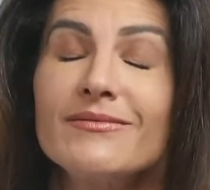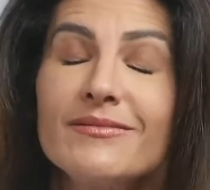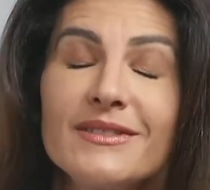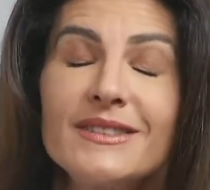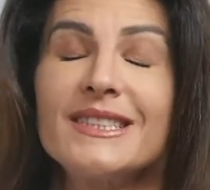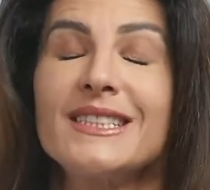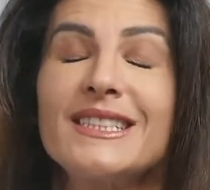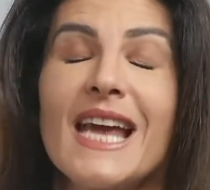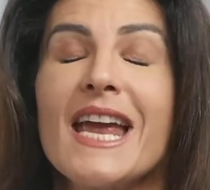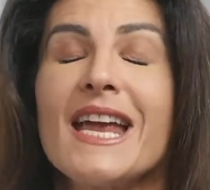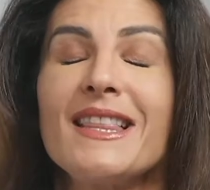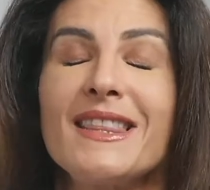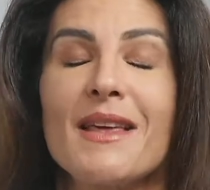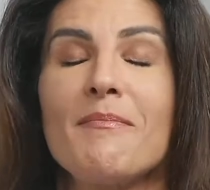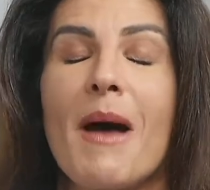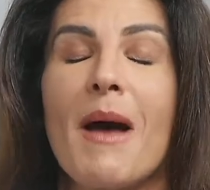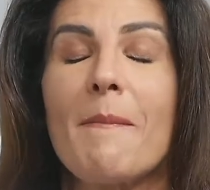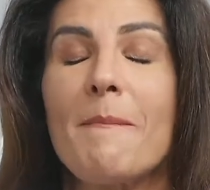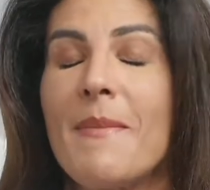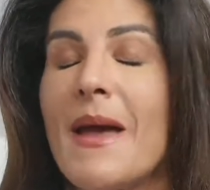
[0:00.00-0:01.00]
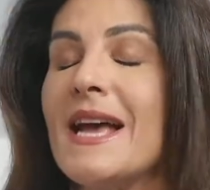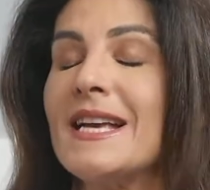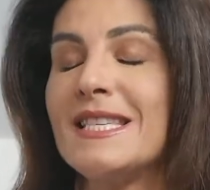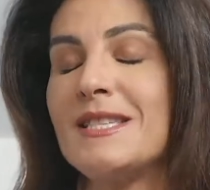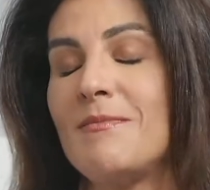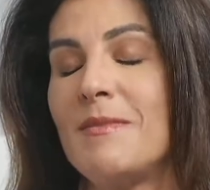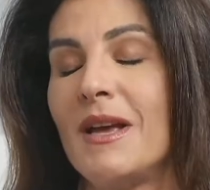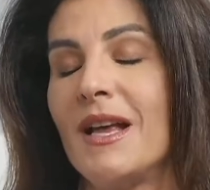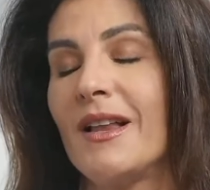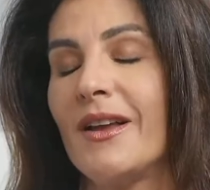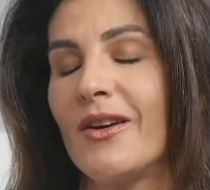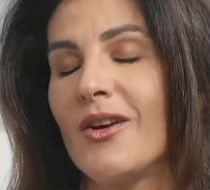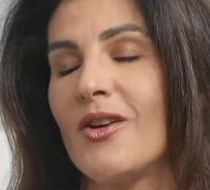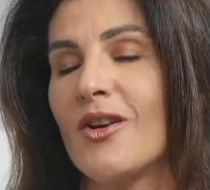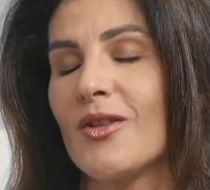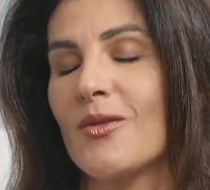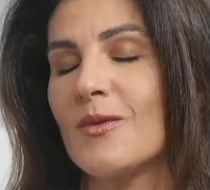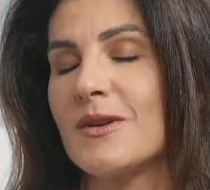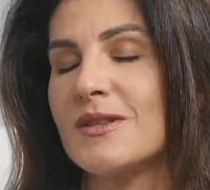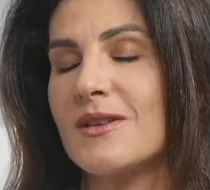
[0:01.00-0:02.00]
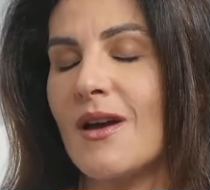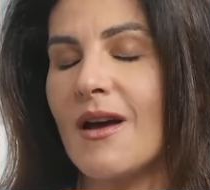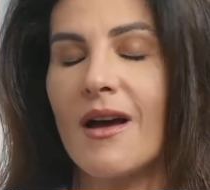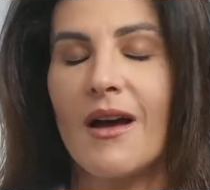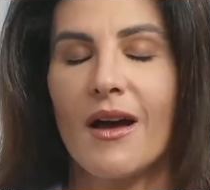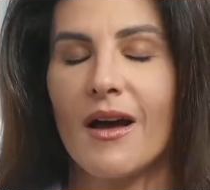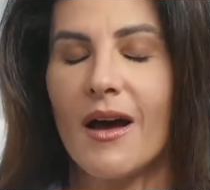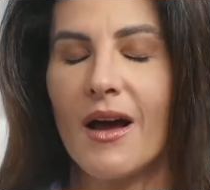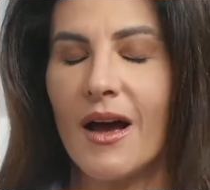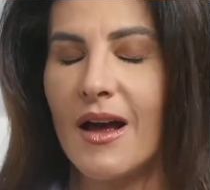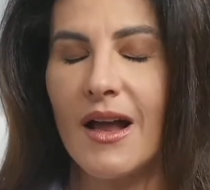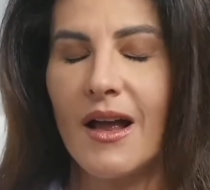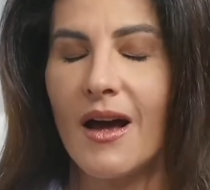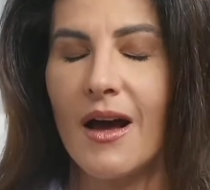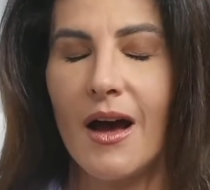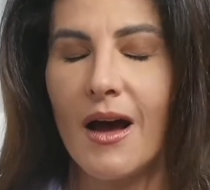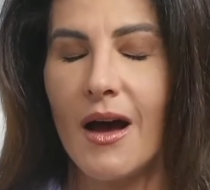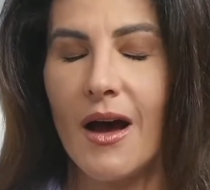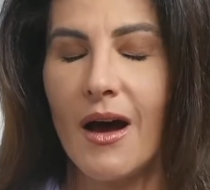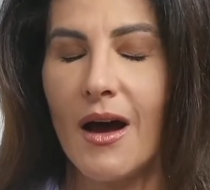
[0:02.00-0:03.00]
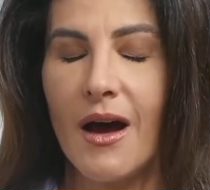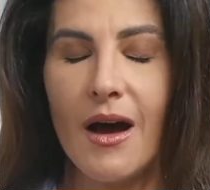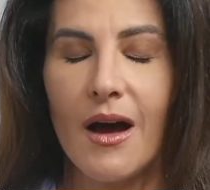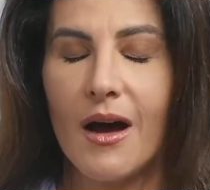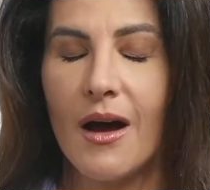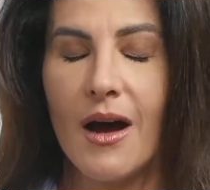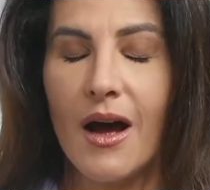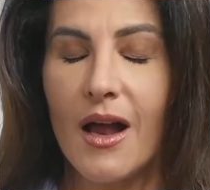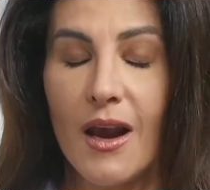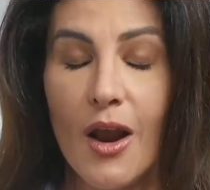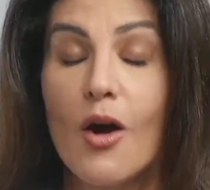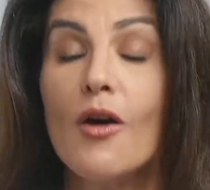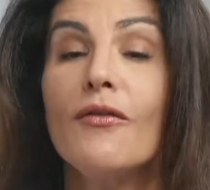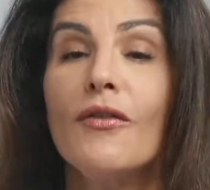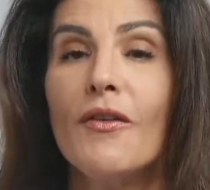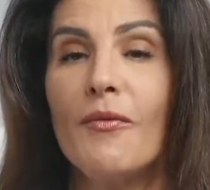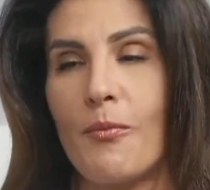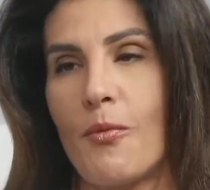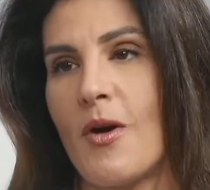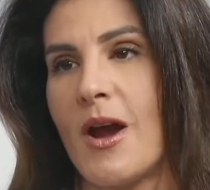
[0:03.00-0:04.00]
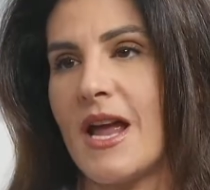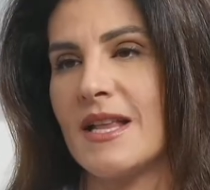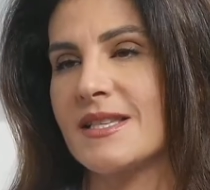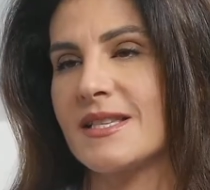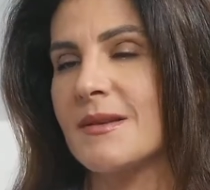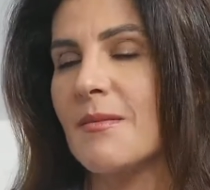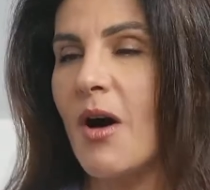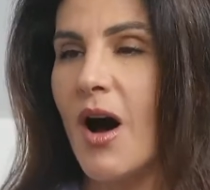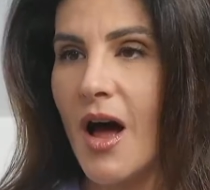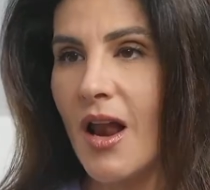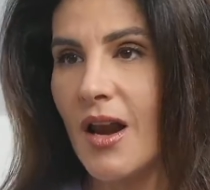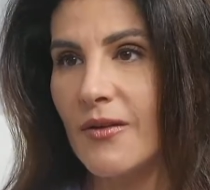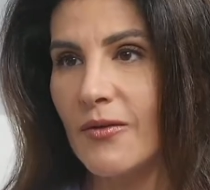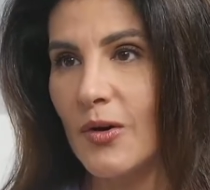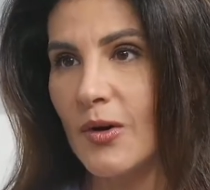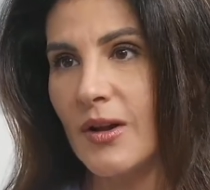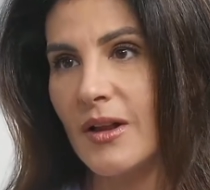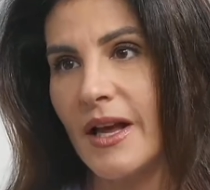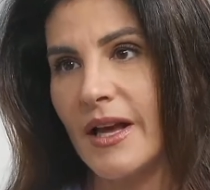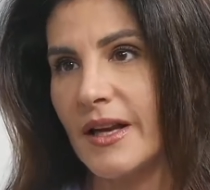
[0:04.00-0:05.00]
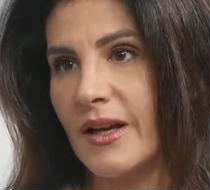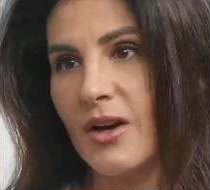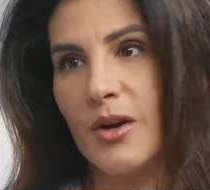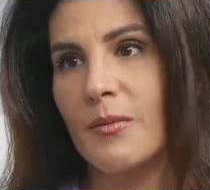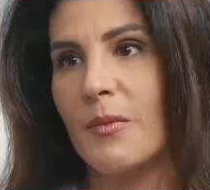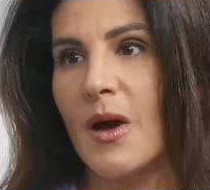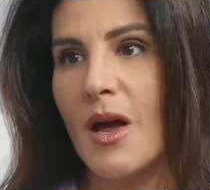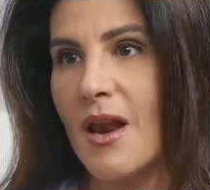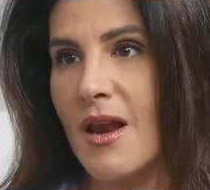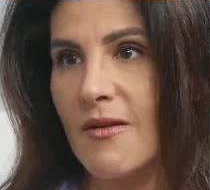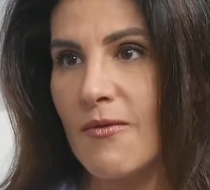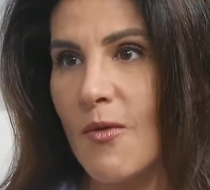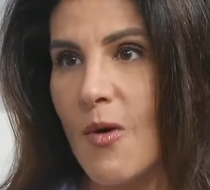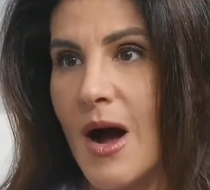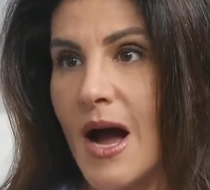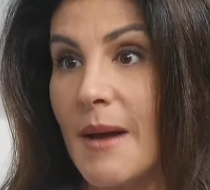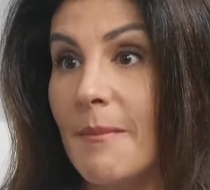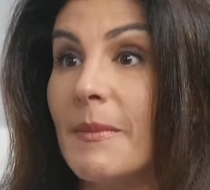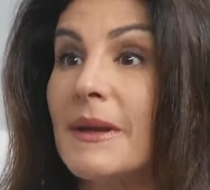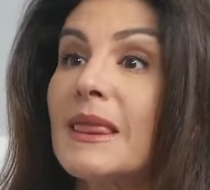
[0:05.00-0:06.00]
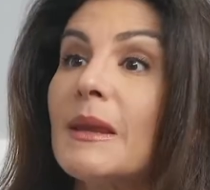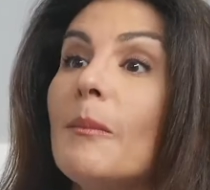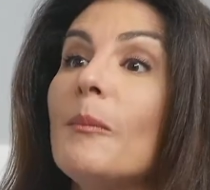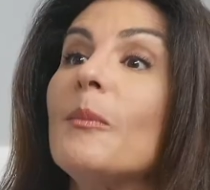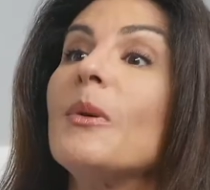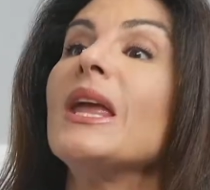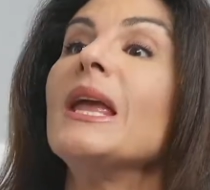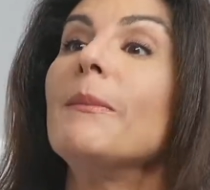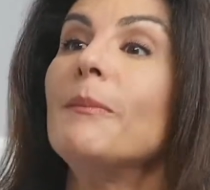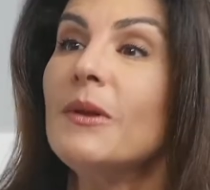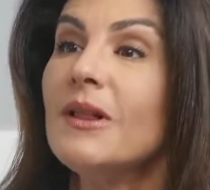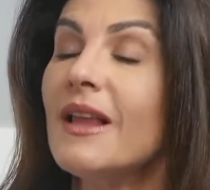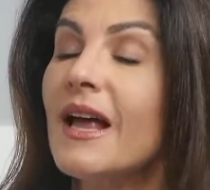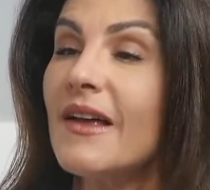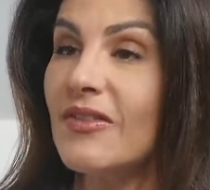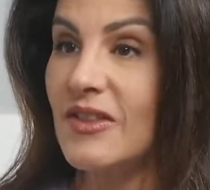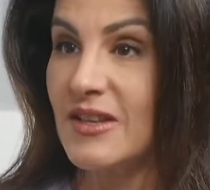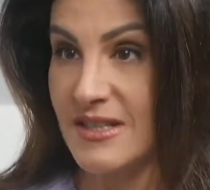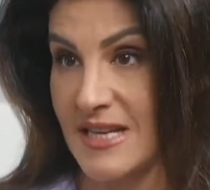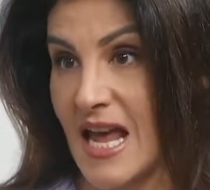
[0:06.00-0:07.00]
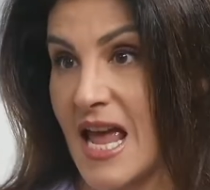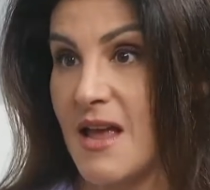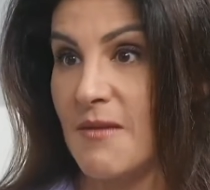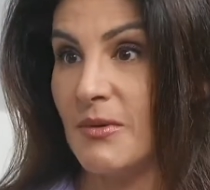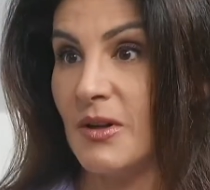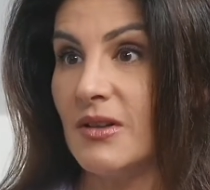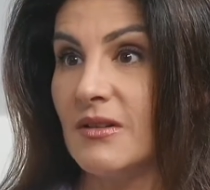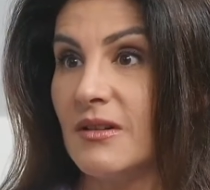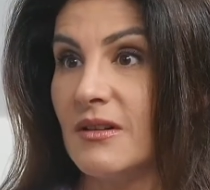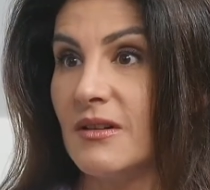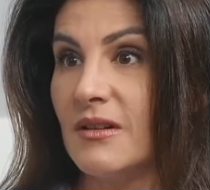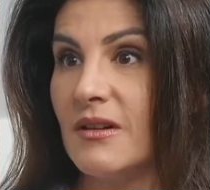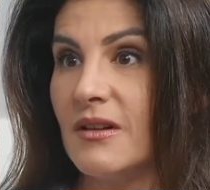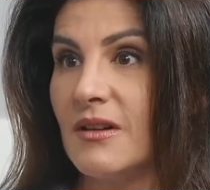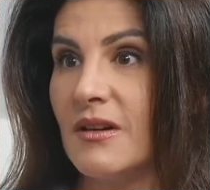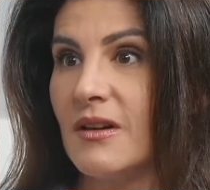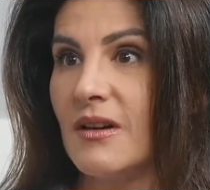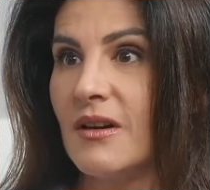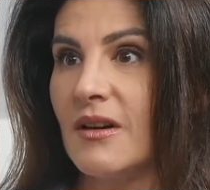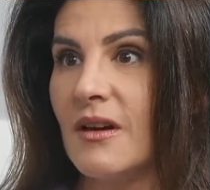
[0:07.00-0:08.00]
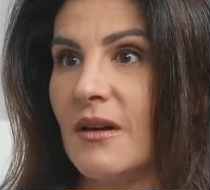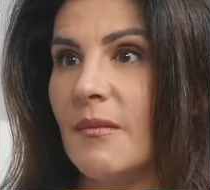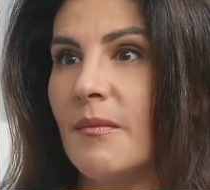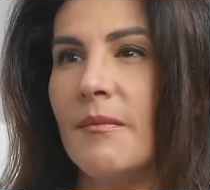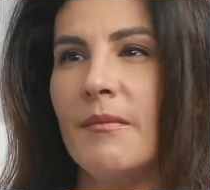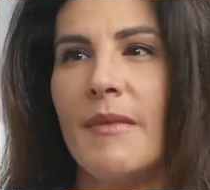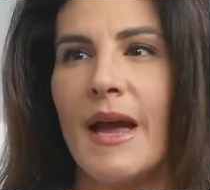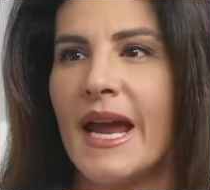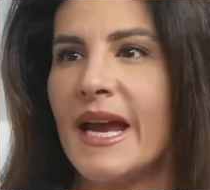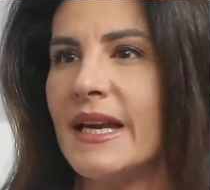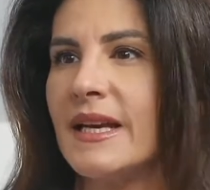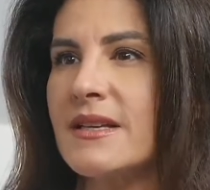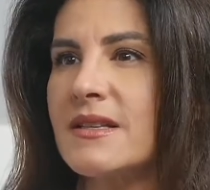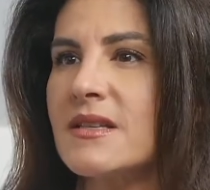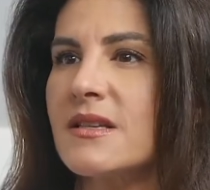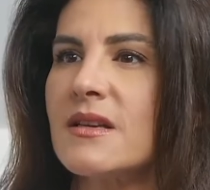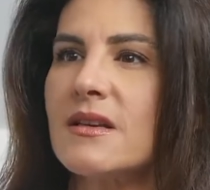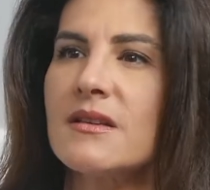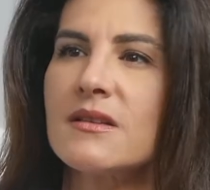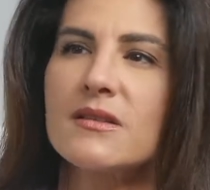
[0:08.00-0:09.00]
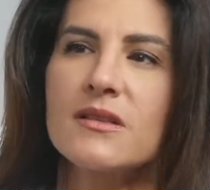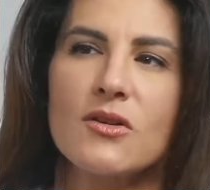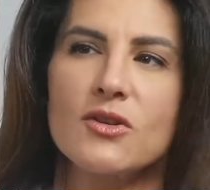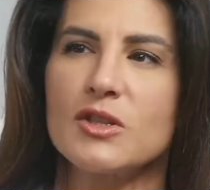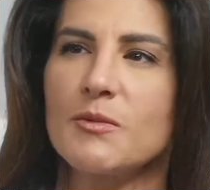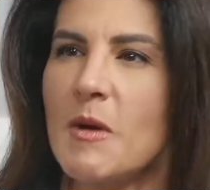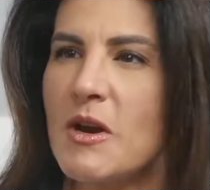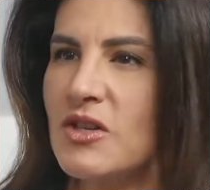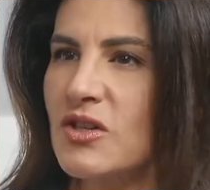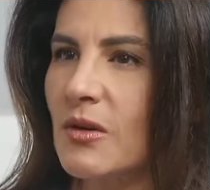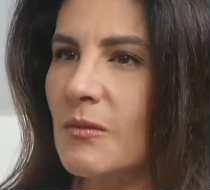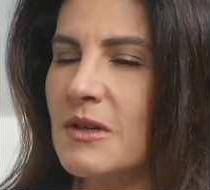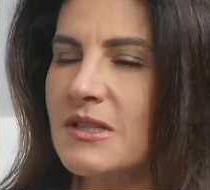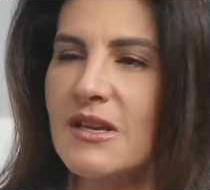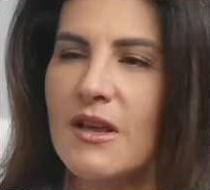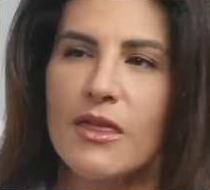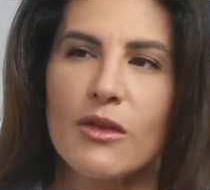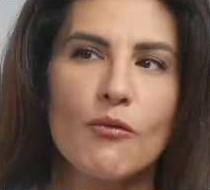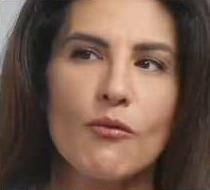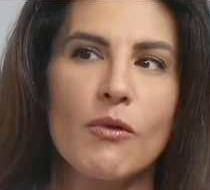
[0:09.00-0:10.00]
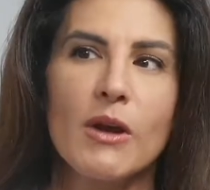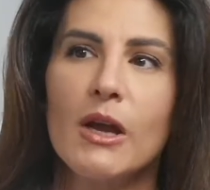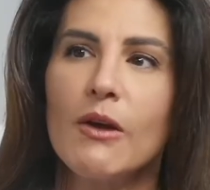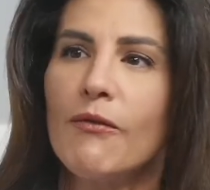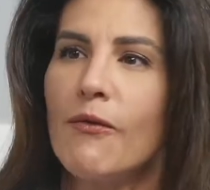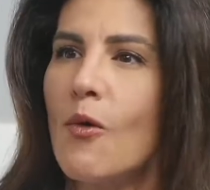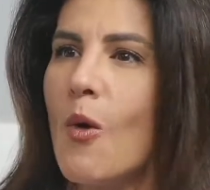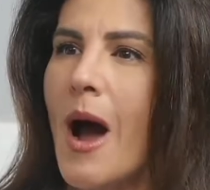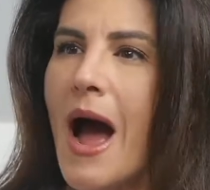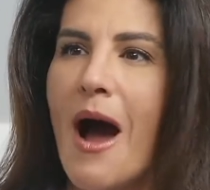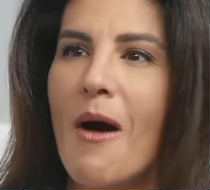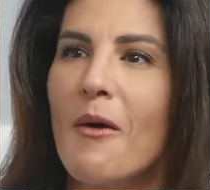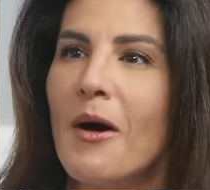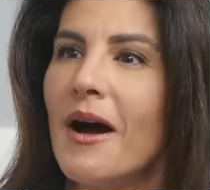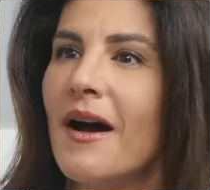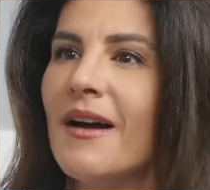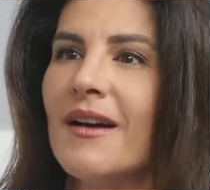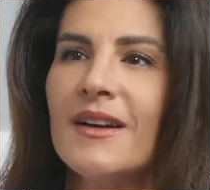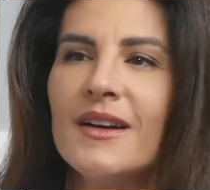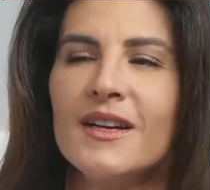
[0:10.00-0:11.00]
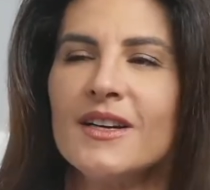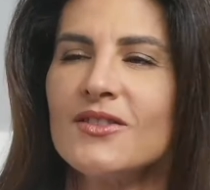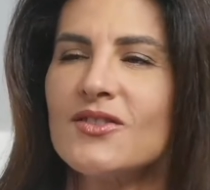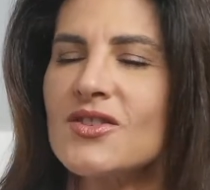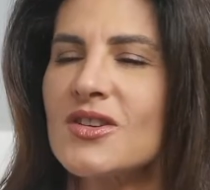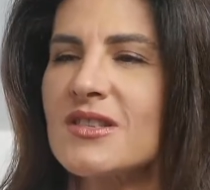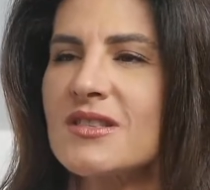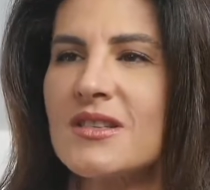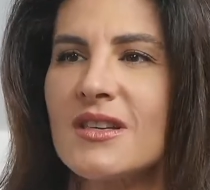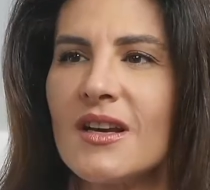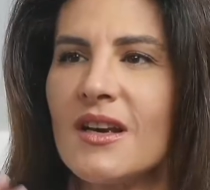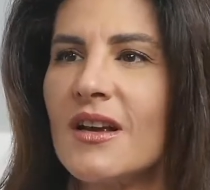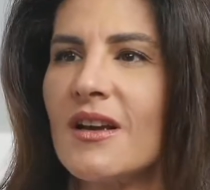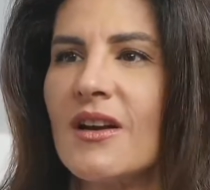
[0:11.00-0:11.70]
state that my best meal on earth was a loaf of bread, some olive oil, and a good bottle of wine. But the people at the table made it so special. It was a 3-4 hour just